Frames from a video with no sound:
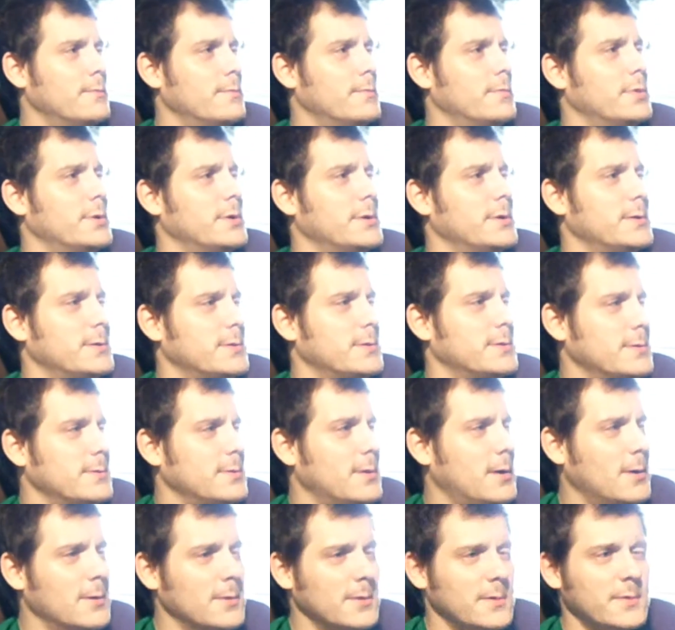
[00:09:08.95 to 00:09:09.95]
But
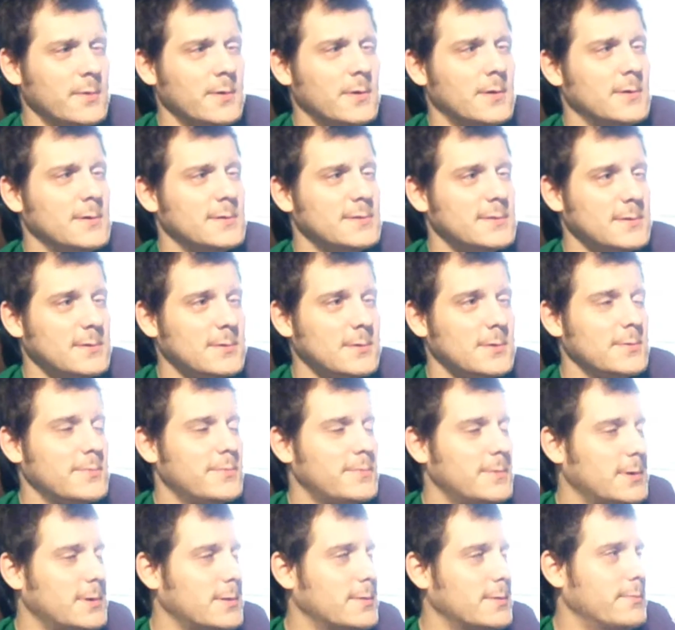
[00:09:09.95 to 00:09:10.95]
all in all, it's a good
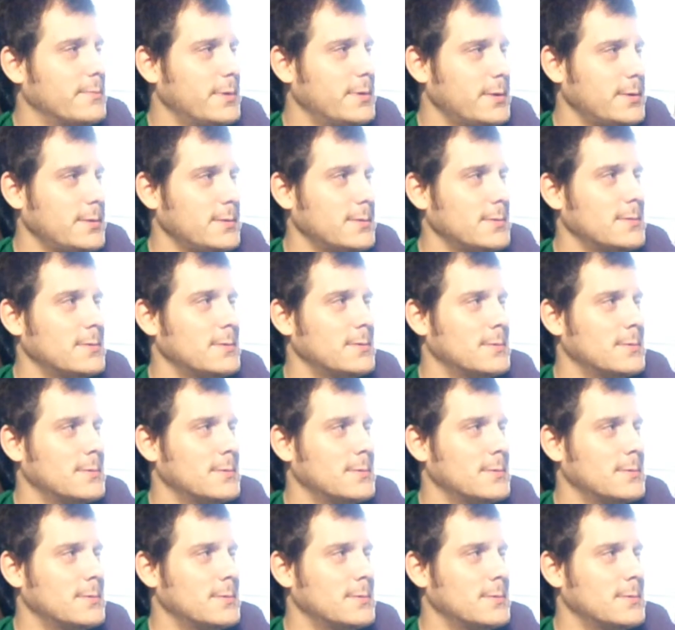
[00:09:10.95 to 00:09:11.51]
fucking beer.